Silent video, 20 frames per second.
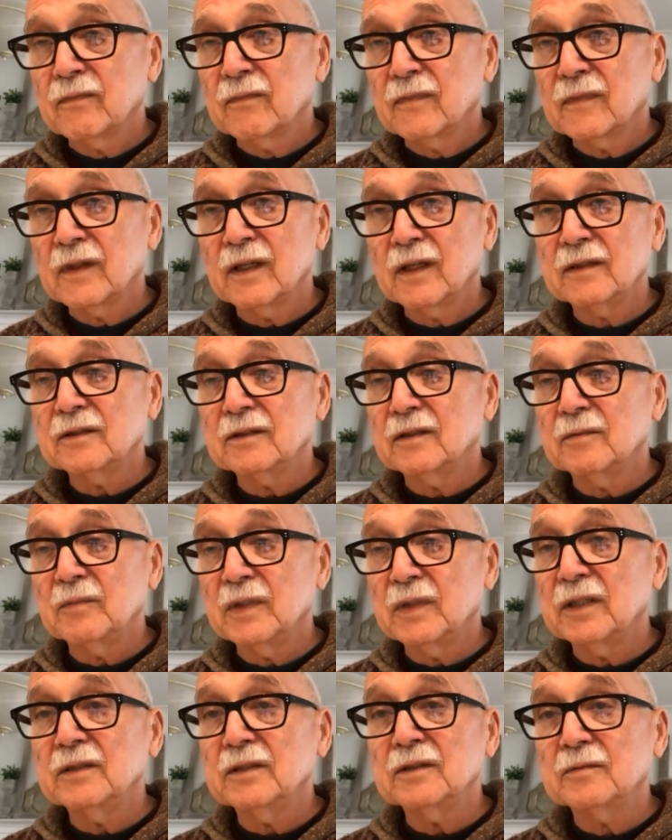That's the
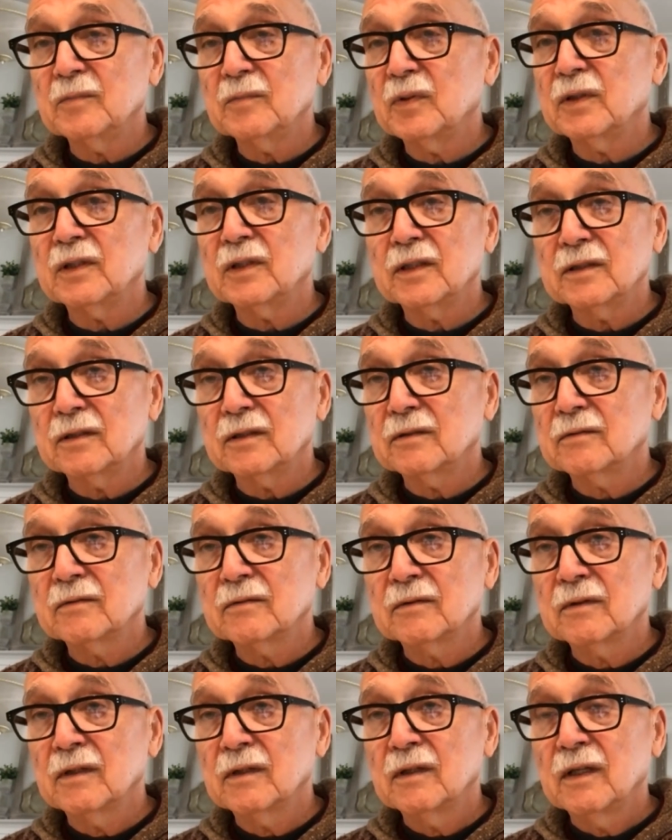amazing part.
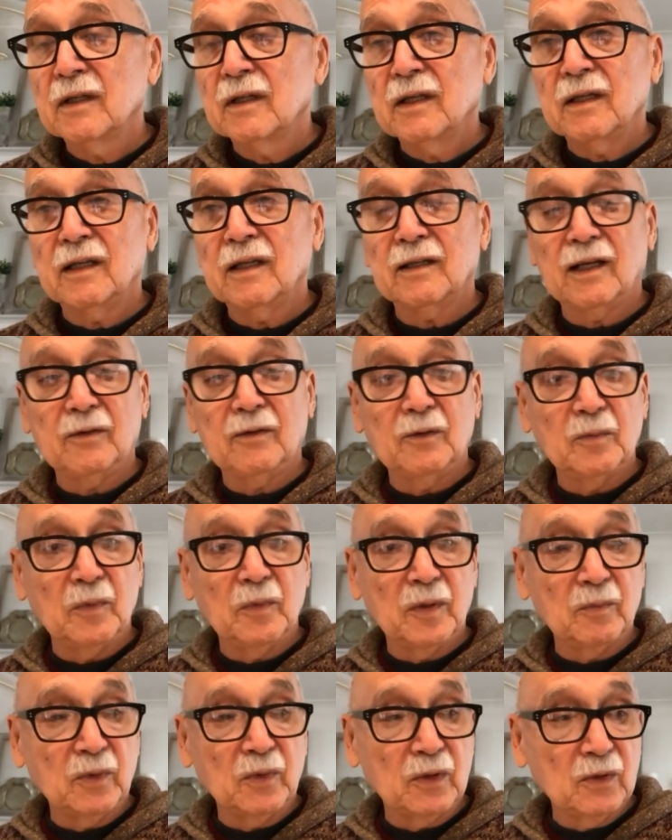And I
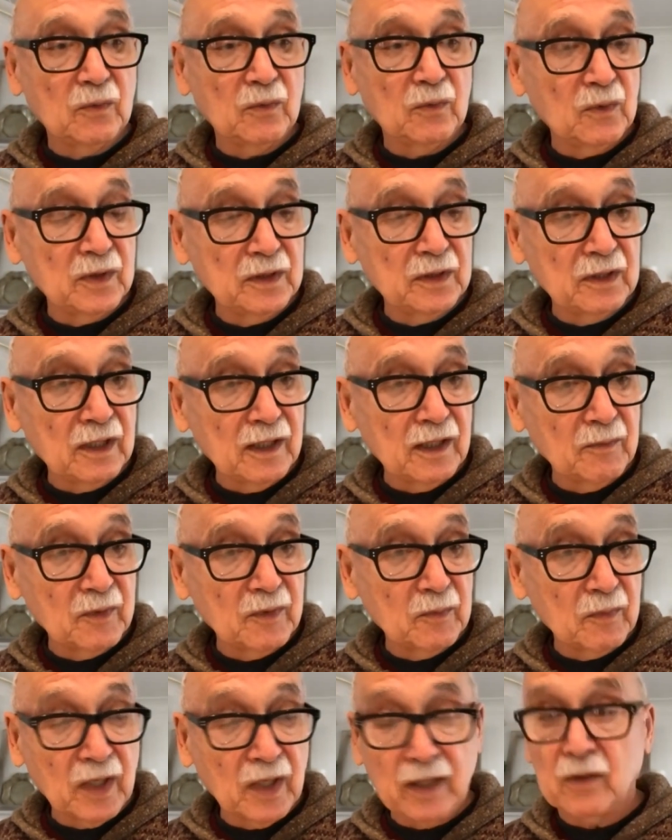remember one time in
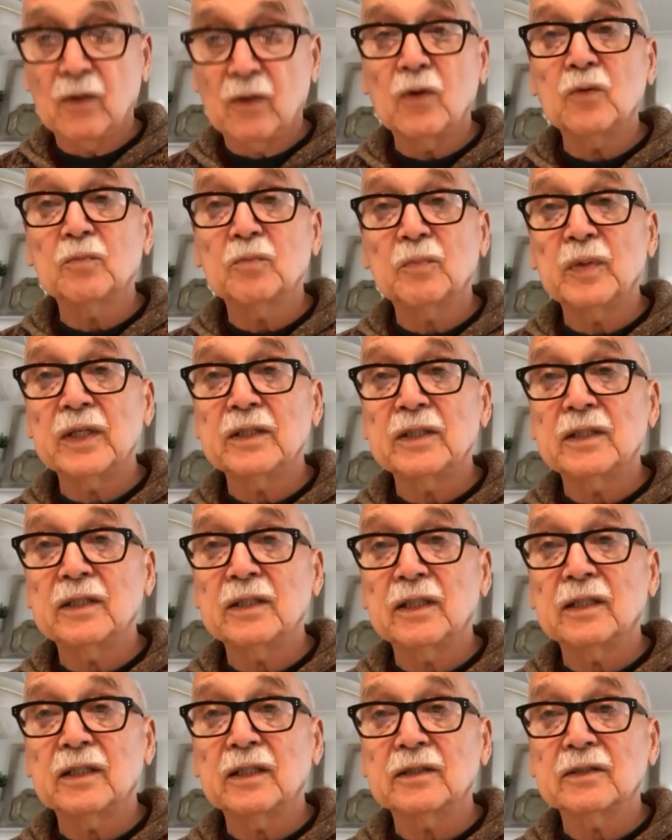my own
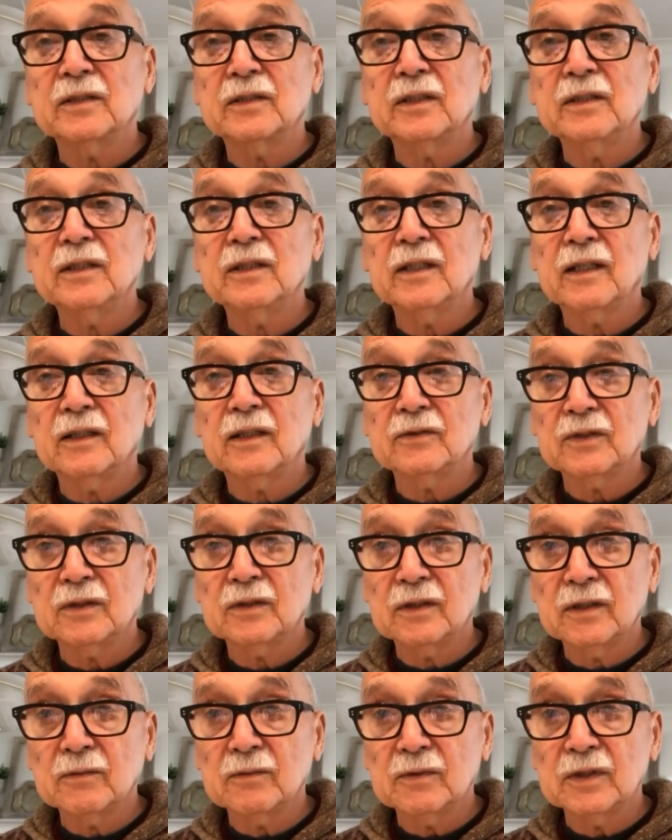PTSD
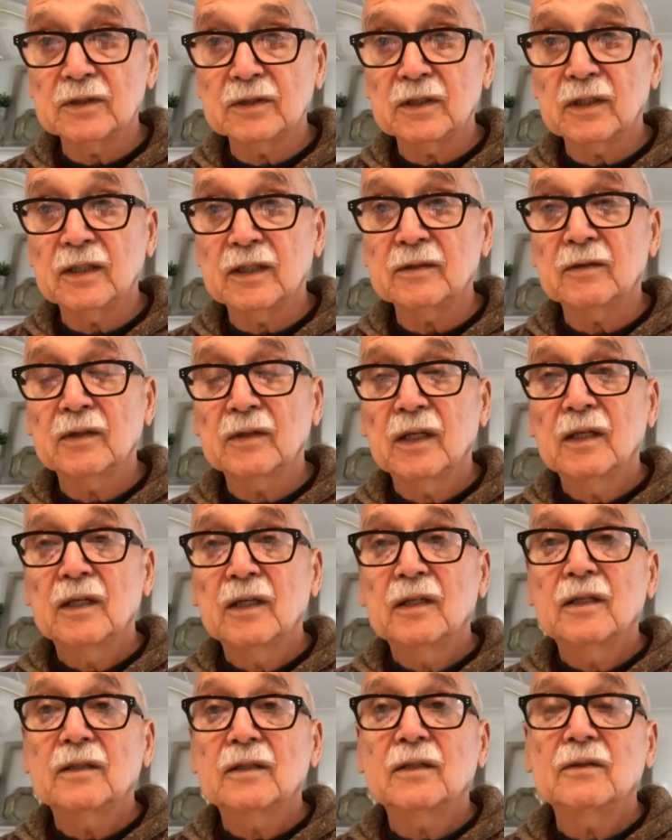counseling, which I
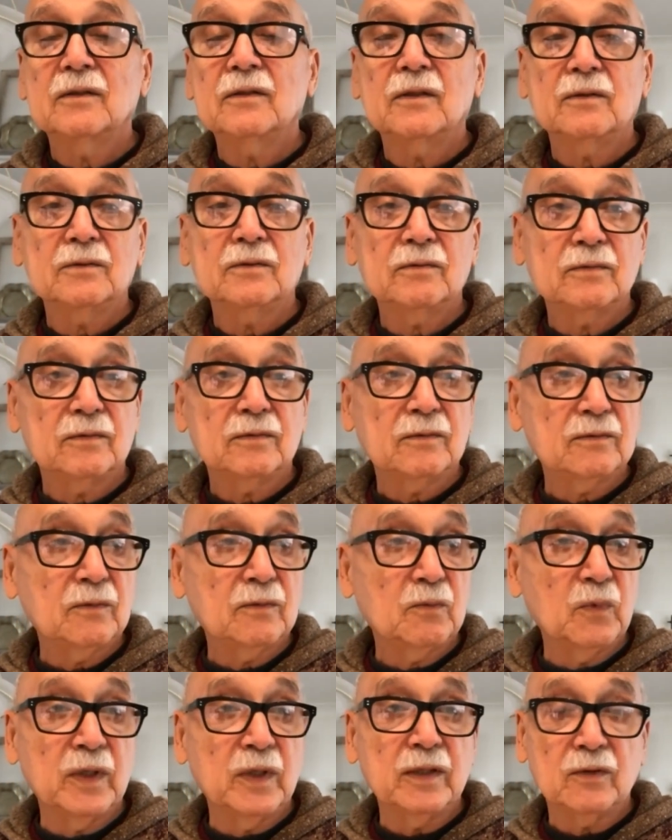
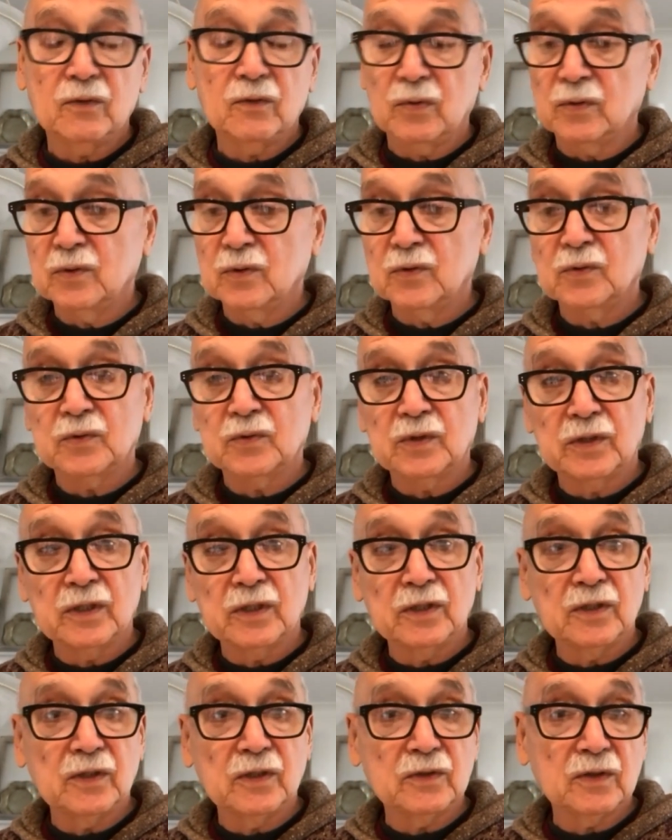went through
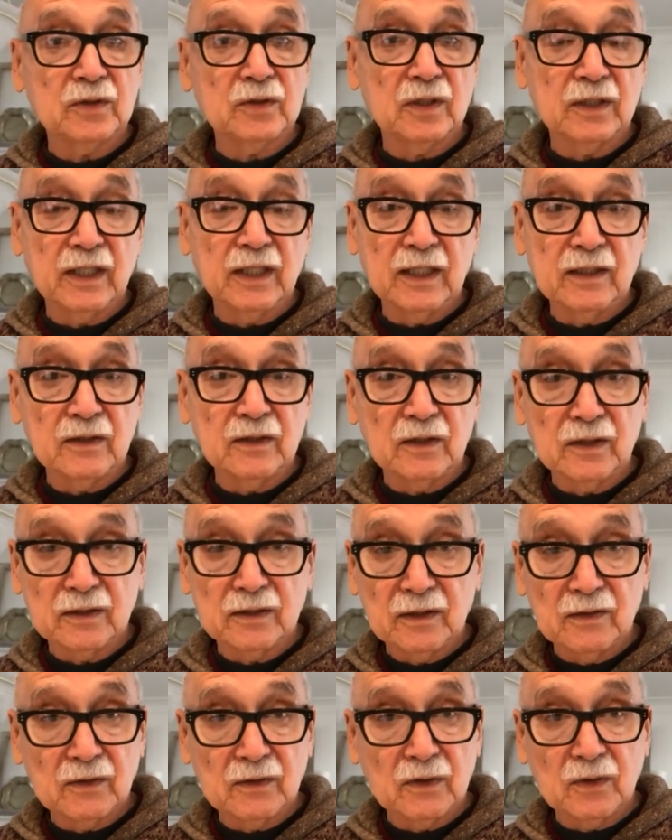years later.
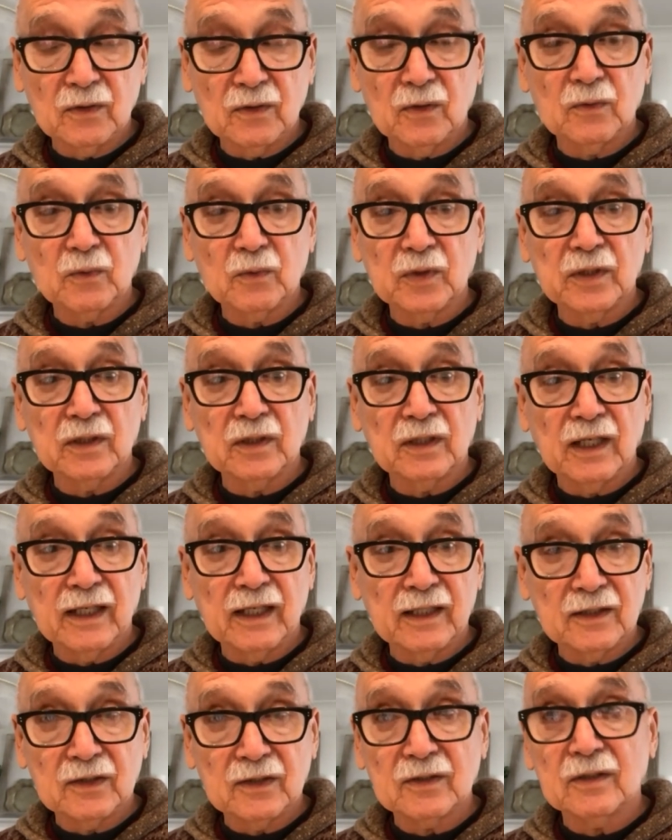You don't
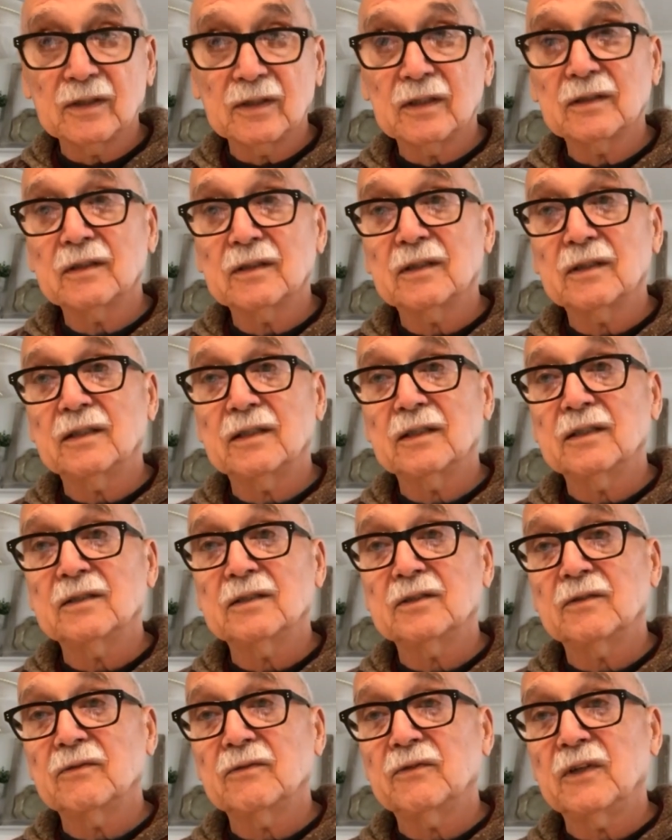realize that
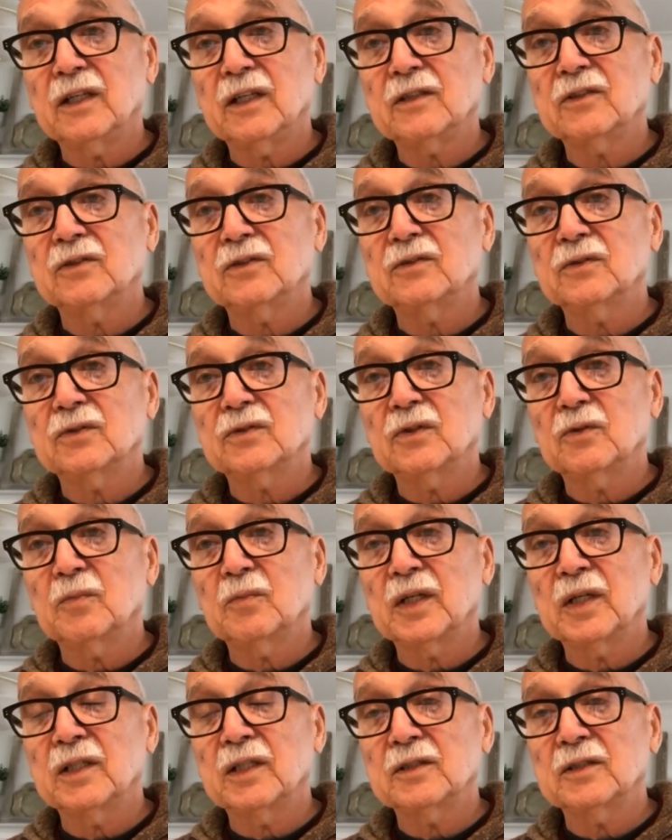this affects you so
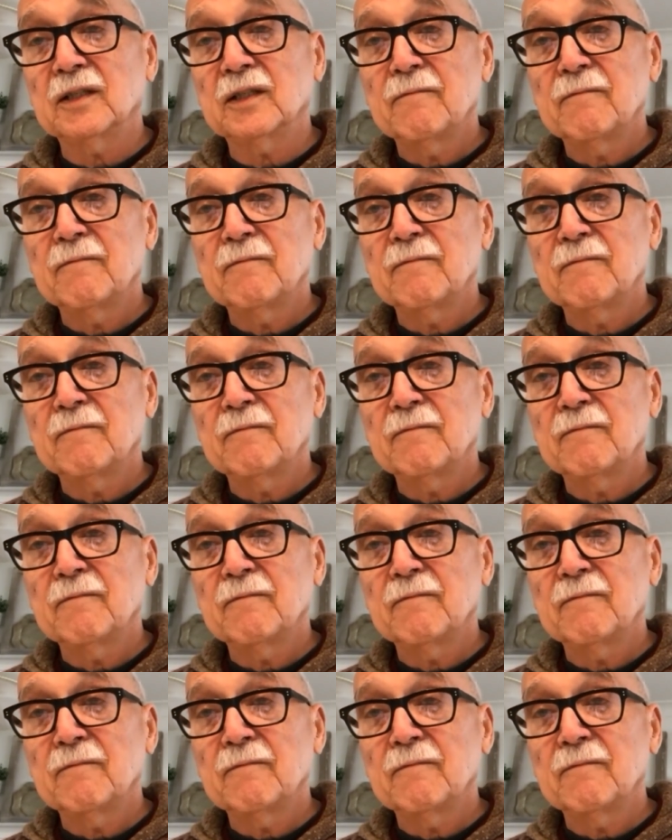much.